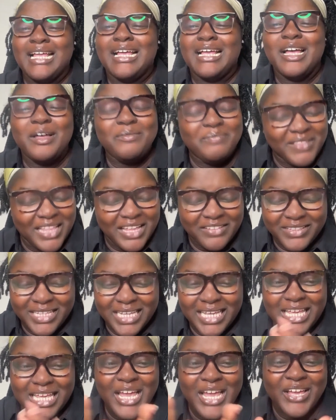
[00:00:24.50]

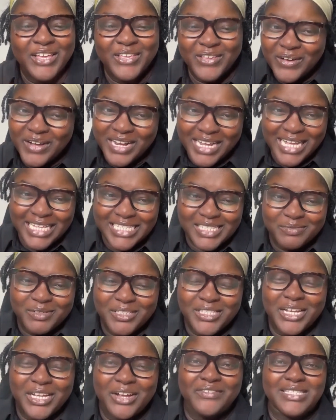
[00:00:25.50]
upleveling your customer
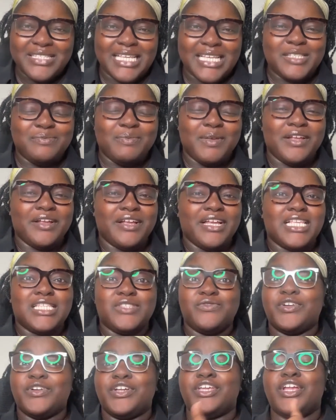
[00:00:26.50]
service
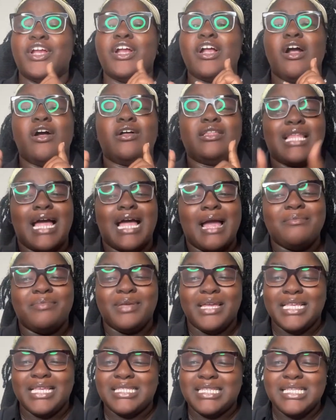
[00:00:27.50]
experience for your online
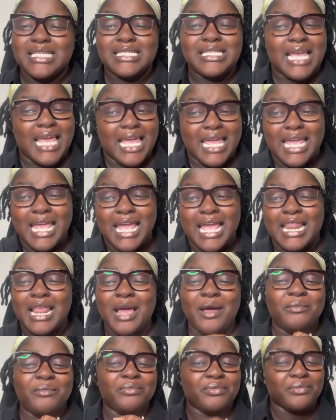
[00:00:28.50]
business and
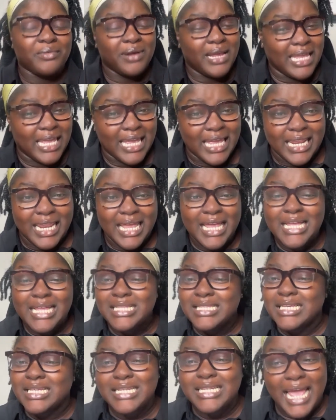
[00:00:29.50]
brand.
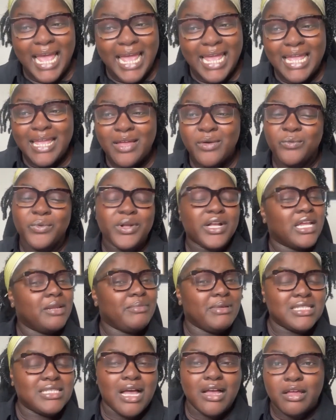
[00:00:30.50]
Today, we're going to
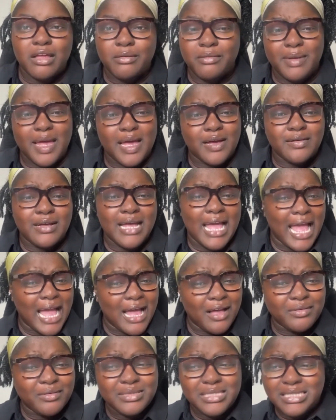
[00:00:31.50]
be talking about
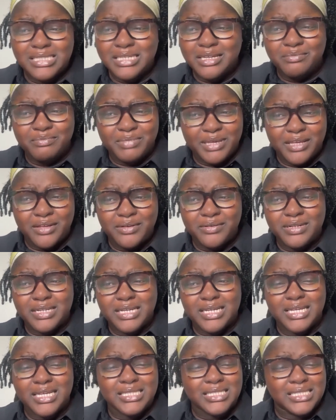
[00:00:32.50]
how to build
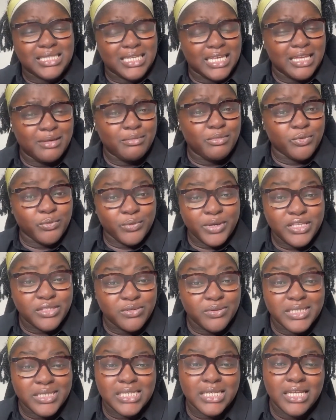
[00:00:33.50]
a team
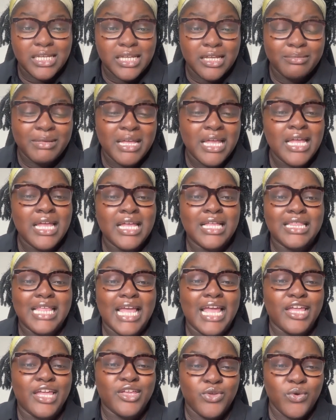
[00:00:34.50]
resource hub
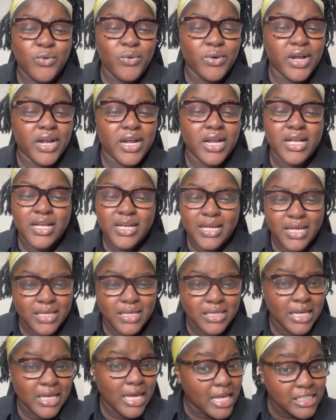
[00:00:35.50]
that your
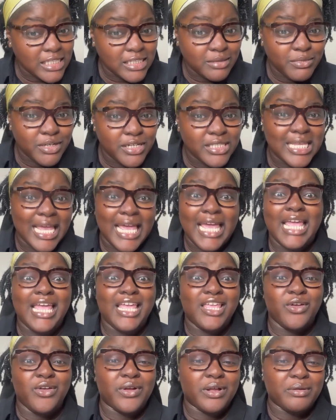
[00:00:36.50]
customers
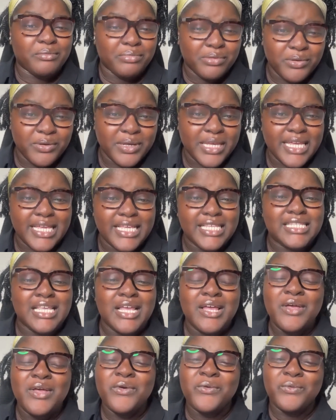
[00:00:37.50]
and your employees
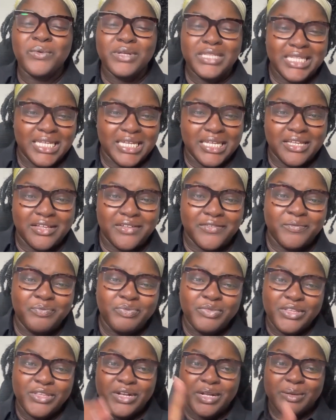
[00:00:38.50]
will love.
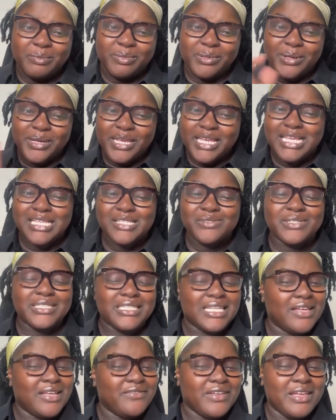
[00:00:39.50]
Your employees will
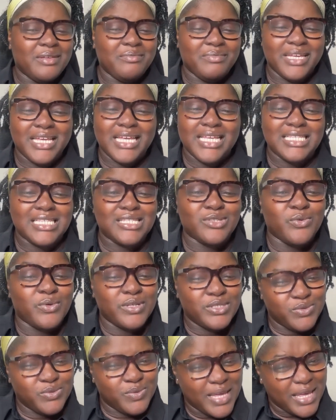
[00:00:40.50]
love it because it's
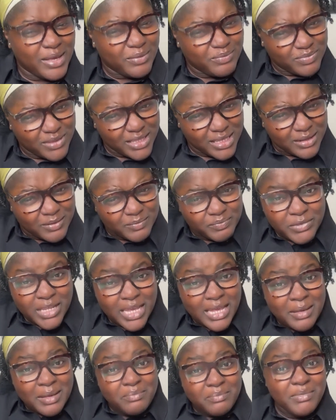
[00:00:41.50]
going to help them
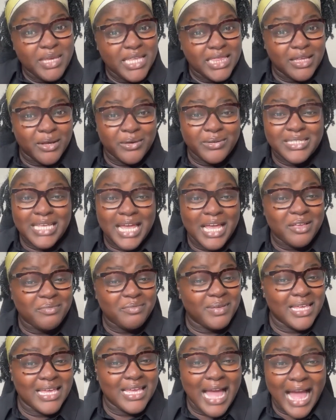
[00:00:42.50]
meet those
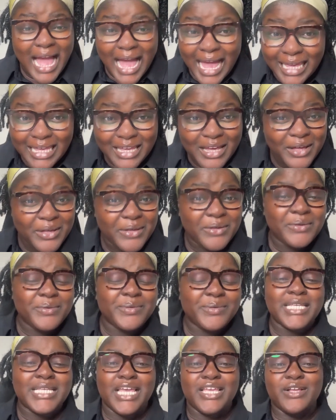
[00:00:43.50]
KPI
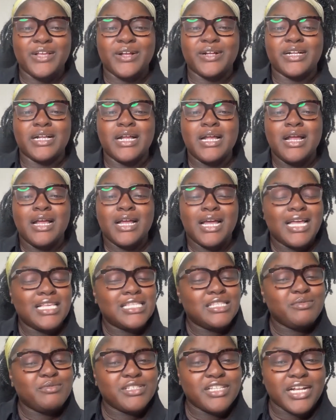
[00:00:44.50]
goals, and your
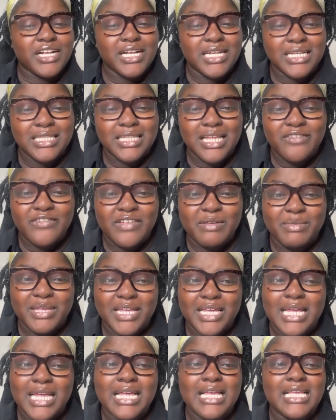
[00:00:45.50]
customers are going to love it
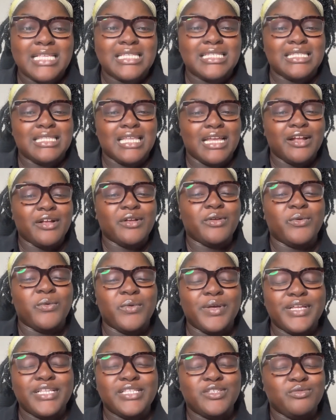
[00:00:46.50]
because they're
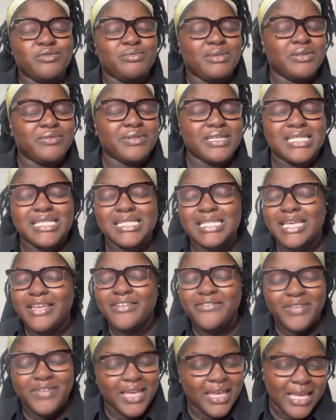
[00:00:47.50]
going to be
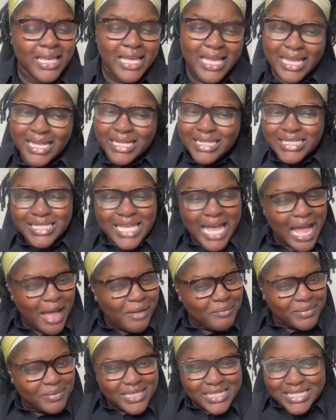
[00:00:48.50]
receiving
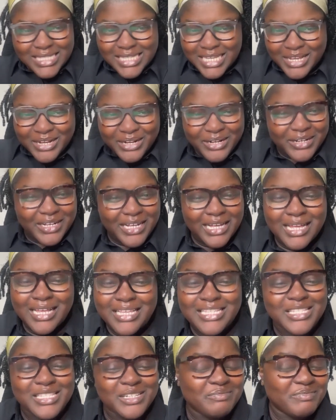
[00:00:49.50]
top tier
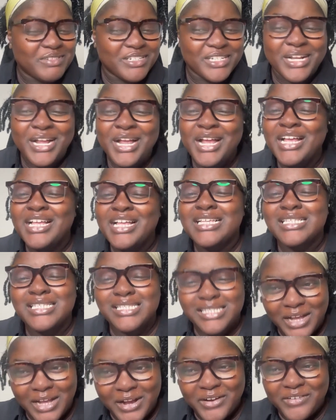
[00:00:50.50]
customer
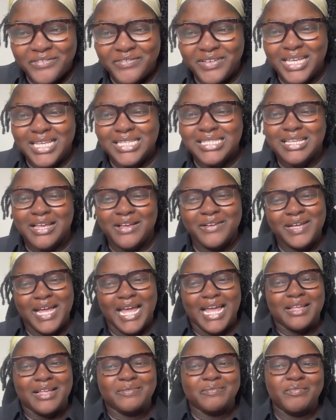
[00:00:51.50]
service.
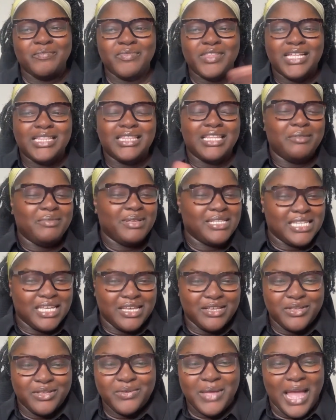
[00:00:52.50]
Okay, let me
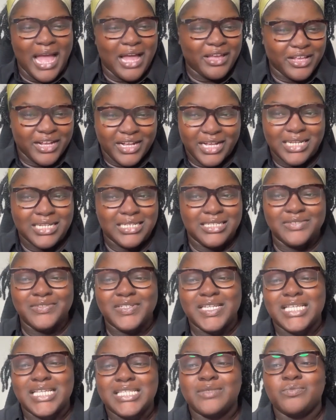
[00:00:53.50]
tell you how you're going to do
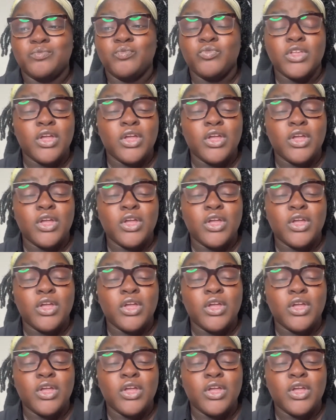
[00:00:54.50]
this.